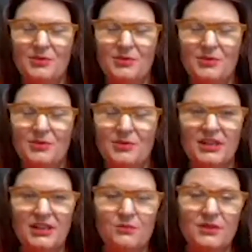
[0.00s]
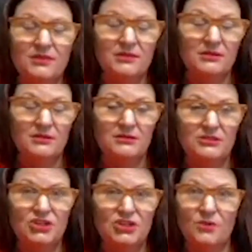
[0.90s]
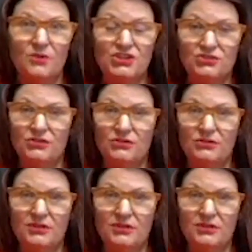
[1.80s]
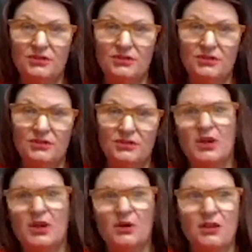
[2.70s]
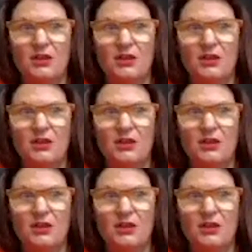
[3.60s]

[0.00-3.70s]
We're dealing with generational issues where,